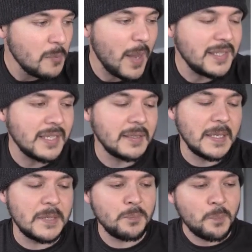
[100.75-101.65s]

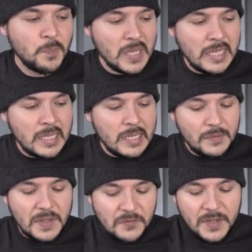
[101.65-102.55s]
Basically,
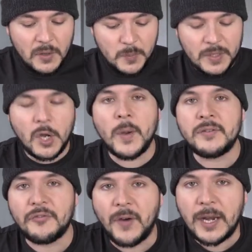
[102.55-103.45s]
this video has been
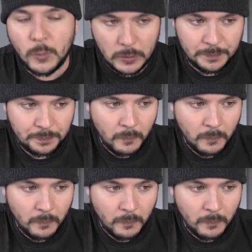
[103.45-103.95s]
going viral